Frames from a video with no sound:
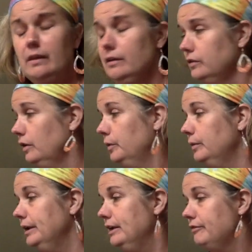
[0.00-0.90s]

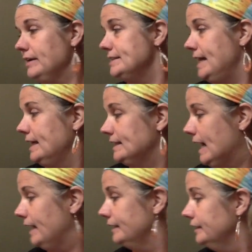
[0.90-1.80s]
So if I take
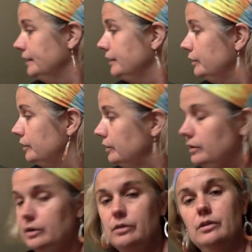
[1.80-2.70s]
that,
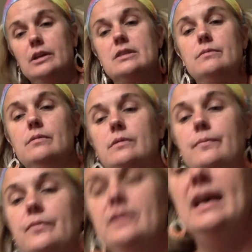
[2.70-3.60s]
let's
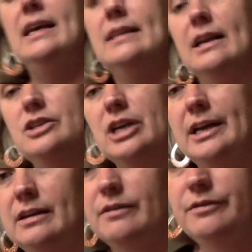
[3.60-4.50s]
take that
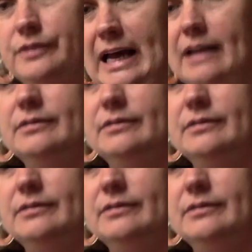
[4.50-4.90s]
giant flat